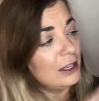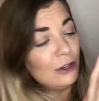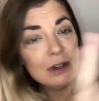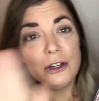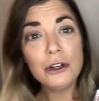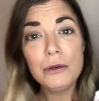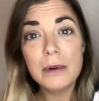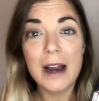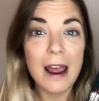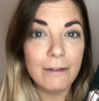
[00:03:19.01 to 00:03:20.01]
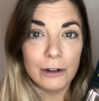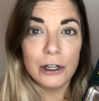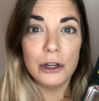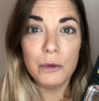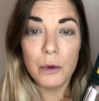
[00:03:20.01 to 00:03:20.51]
You can do whatever
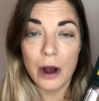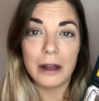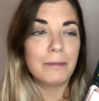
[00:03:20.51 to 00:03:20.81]
you want.